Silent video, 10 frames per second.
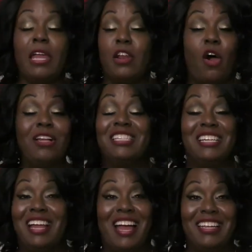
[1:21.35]
And on
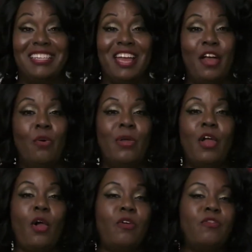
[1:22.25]
tonight, we
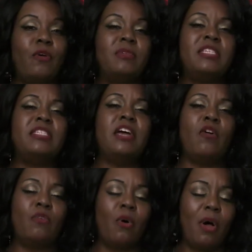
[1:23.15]
heard from
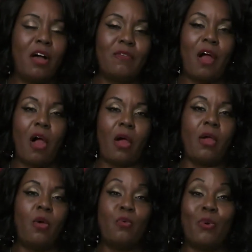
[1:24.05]
several of
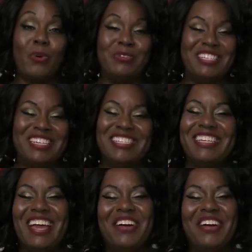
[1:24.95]
our roses